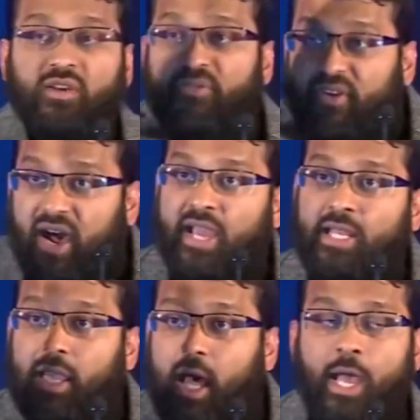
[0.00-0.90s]
a
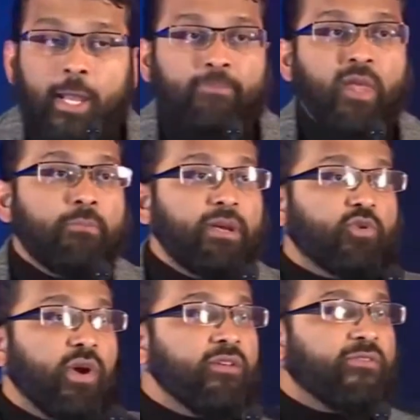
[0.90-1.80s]
fine line
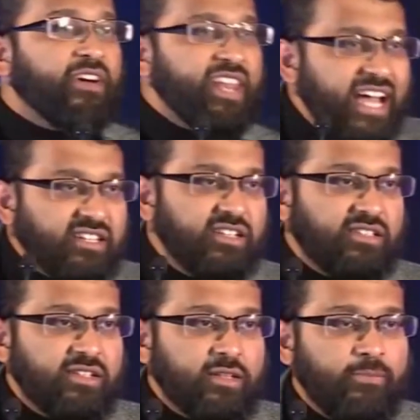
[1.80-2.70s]
between
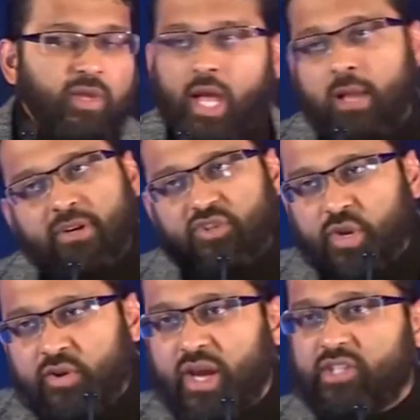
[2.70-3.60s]
fanaticism and
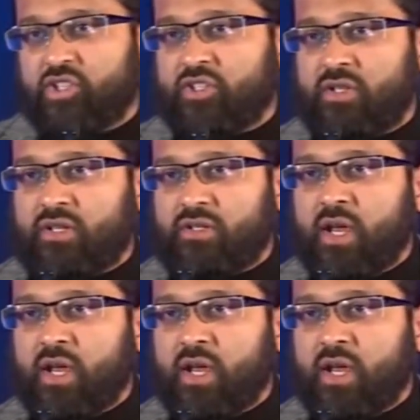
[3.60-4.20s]
between righteousness.